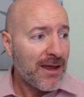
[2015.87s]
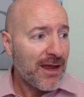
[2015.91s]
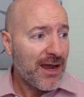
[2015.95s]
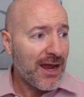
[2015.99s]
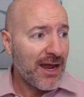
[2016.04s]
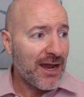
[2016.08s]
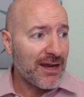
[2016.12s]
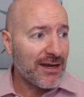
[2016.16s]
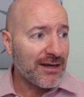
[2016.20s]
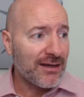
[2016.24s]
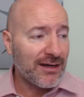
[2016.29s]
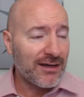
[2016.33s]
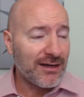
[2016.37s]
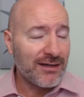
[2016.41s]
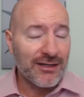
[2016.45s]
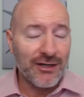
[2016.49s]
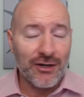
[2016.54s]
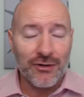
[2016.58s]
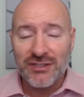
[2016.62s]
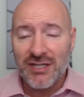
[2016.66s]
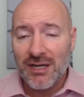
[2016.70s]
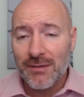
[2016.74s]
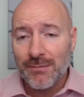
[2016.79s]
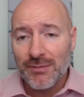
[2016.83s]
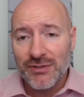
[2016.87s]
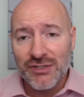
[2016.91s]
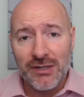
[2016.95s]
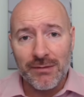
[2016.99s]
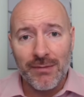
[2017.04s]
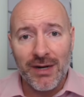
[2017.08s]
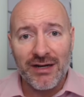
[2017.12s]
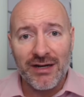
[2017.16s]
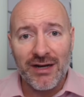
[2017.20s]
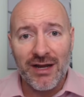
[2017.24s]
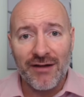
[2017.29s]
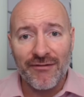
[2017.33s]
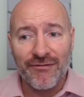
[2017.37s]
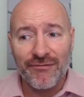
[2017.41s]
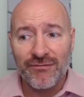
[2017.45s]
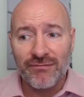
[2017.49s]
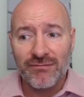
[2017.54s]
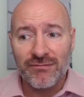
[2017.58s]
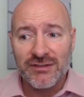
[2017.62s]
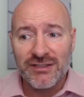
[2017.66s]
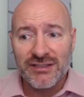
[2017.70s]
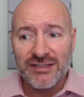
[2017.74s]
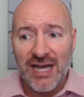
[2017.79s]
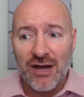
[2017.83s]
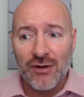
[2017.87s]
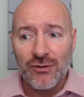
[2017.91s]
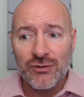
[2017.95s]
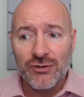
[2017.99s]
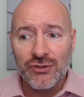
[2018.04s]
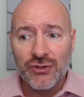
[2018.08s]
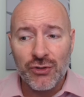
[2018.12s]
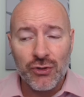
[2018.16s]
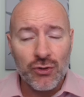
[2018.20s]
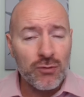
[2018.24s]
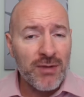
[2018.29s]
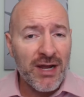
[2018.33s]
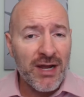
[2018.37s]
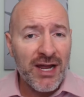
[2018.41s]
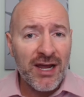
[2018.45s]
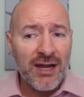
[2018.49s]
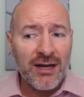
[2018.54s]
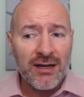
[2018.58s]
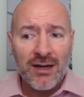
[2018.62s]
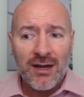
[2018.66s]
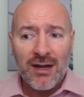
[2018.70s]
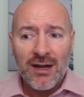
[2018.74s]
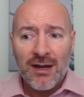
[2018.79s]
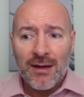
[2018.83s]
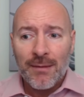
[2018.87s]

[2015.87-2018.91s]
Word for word: and uh, you know 10% might not sound too bad